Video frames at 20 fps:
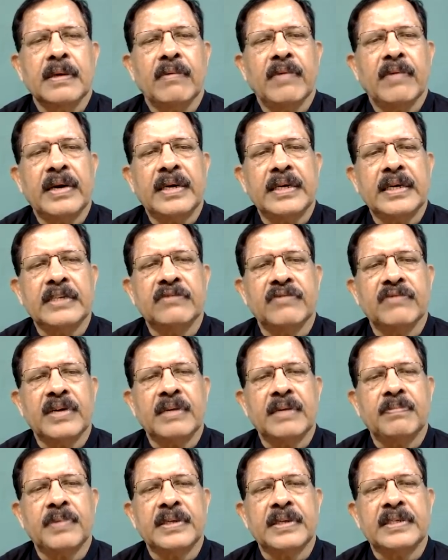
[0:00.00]
What is
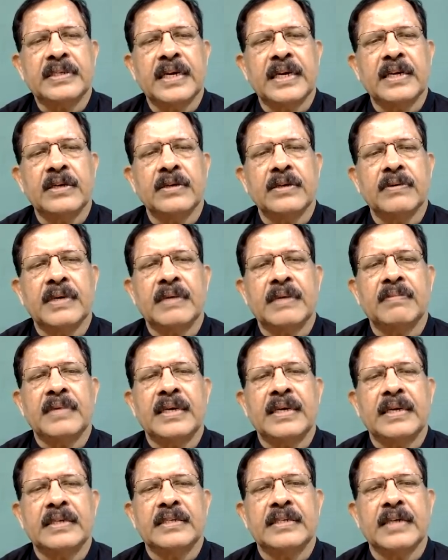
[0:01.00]
1 plus I into 1
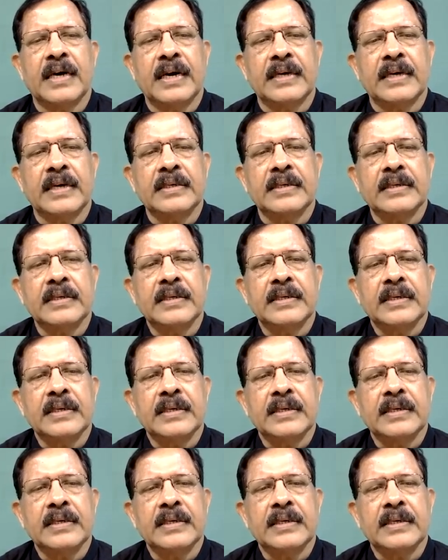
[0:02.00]
minus I?